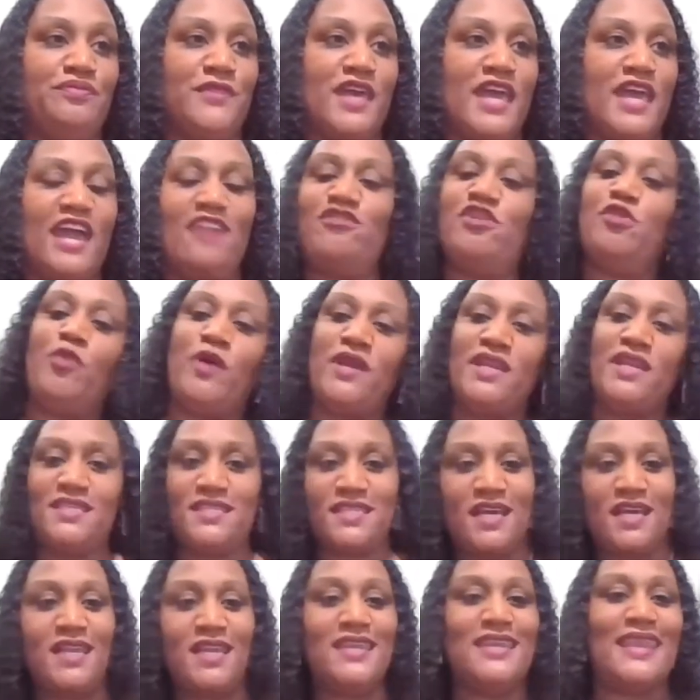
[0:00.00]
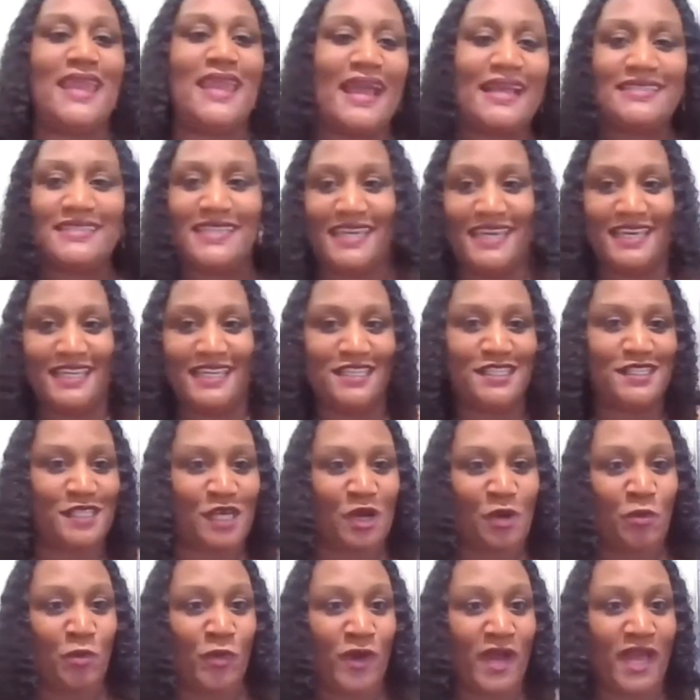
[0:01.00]
everyone is connected in
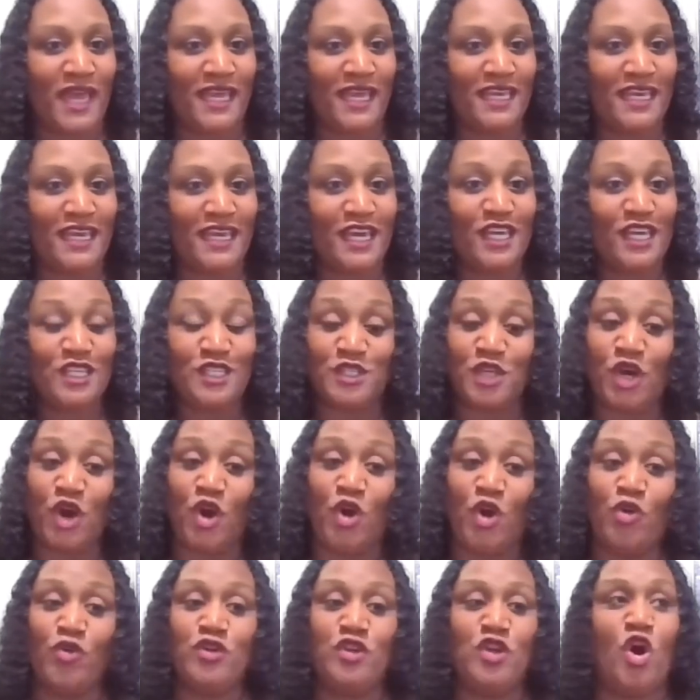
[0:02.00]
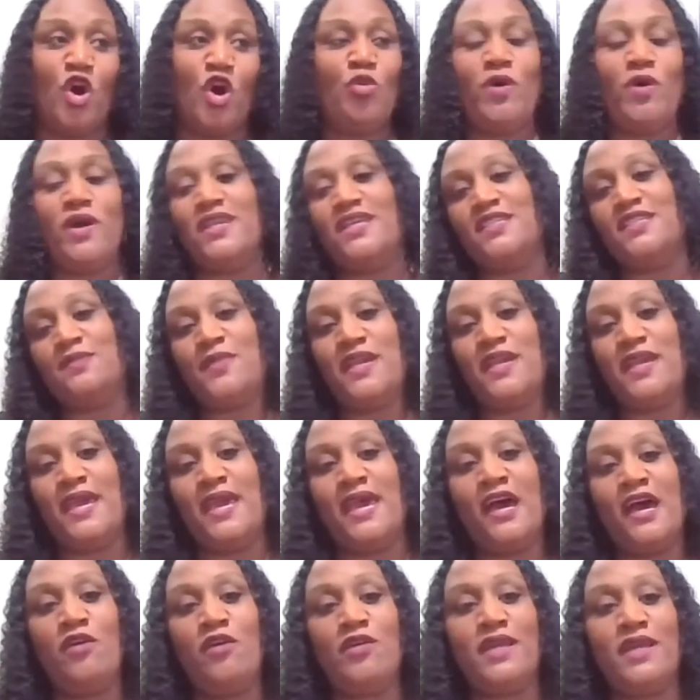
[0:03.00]
some way. So no one is being
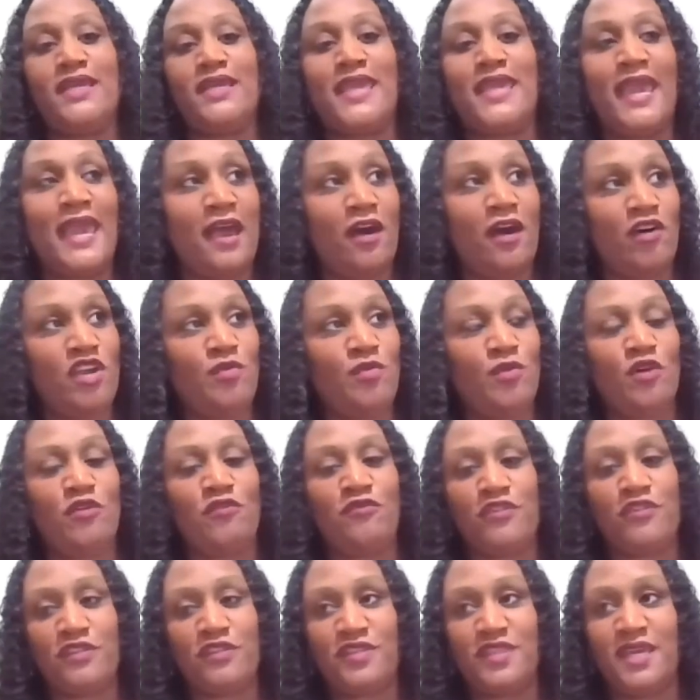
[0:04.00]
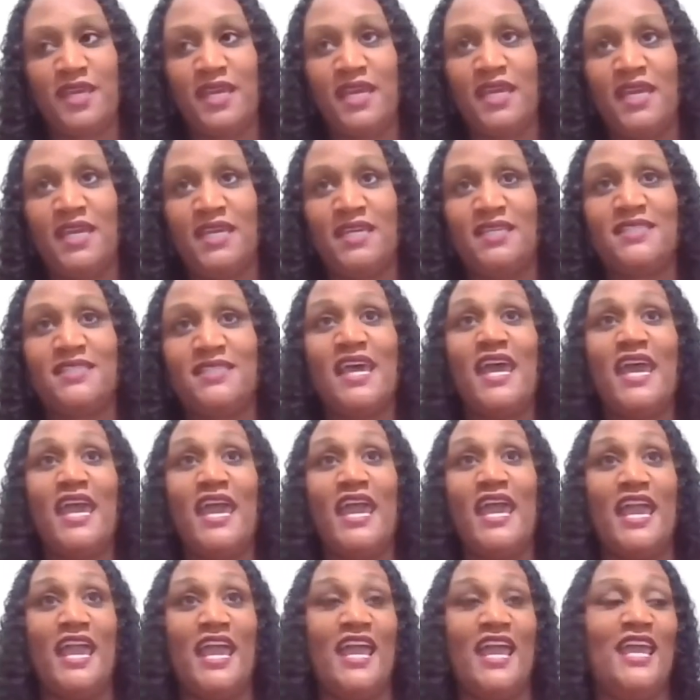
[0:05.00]
held accountable for things.
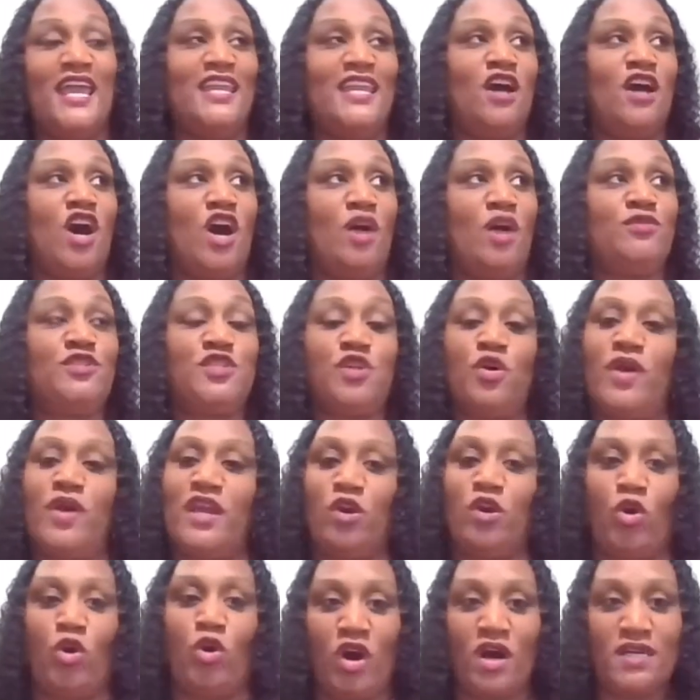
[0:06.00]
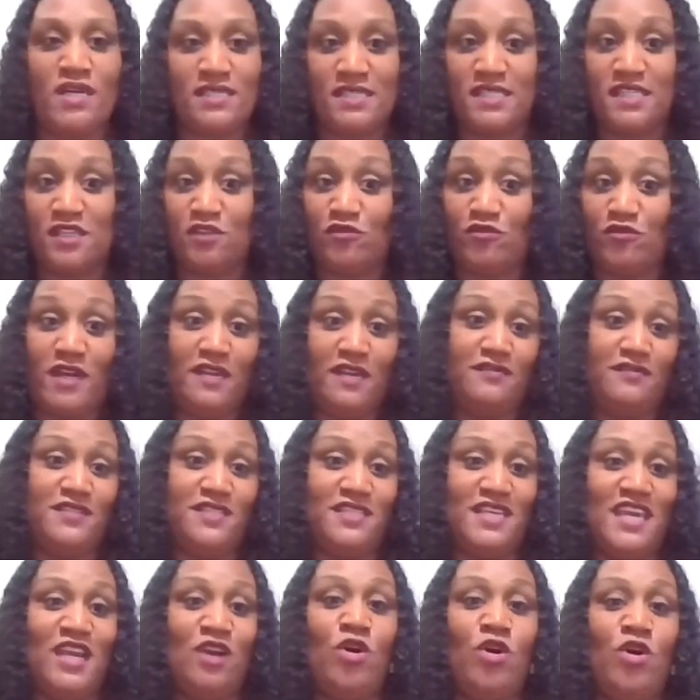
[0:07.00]
And so it causes a rift.
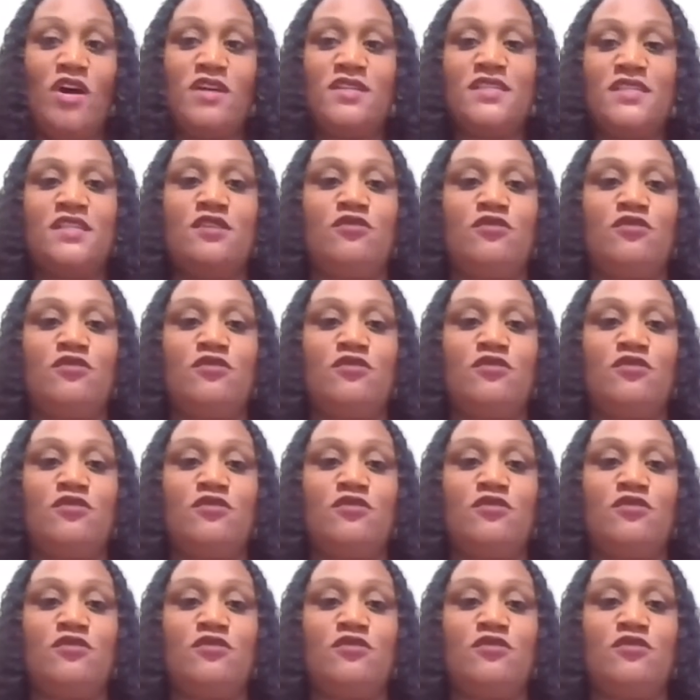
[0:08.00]
It causes